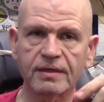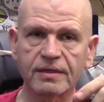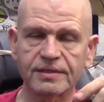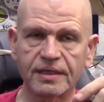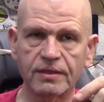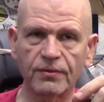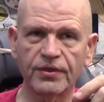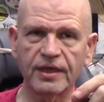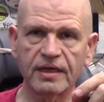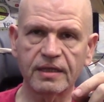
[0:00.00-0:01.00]
because I don't
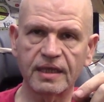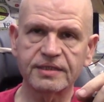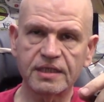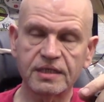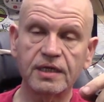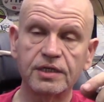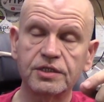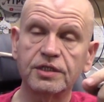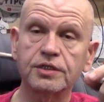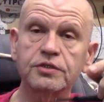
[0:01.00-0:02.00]
think it gets the attention
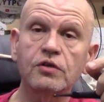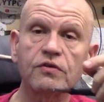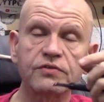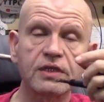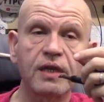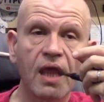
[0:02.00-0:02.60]
it deserves. Then.